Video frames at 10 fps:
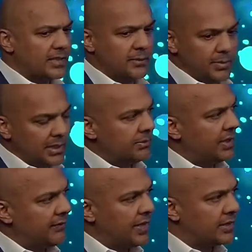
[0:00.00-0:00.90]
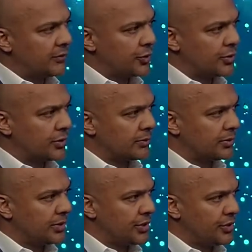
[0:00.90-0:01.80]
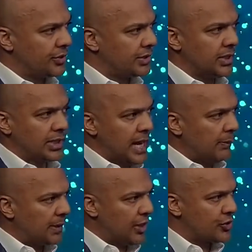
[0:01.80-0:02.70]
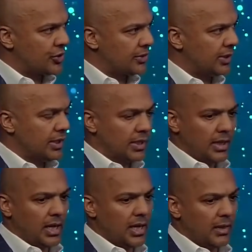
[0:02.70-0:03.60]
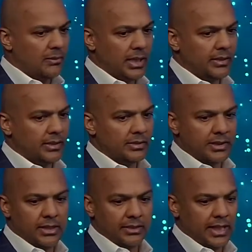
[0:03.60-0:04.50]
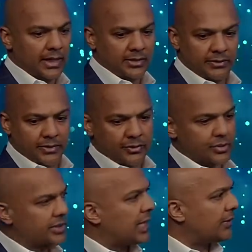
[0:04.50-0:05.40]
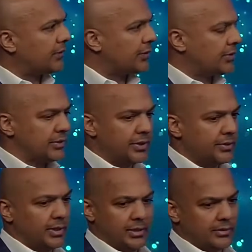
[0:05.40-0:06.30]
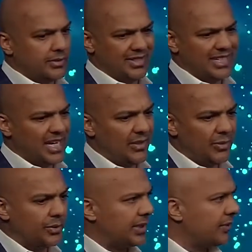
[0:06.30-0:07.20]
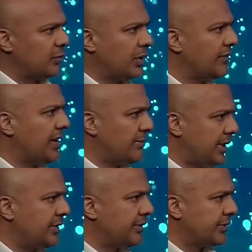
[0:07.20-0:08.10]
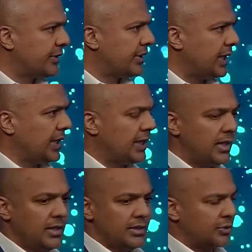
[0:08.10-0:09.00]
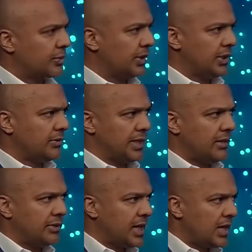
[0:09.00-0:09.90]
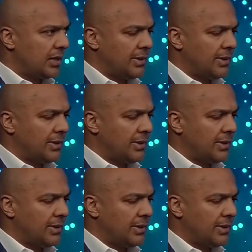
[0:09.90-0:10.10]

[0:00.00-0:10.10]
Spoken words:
a minimally invasive surgical procedure. It's done outpatient. In the skilled hands of the surgeons I referred to, it can take 30 to 45 minutes. So there's really no downtime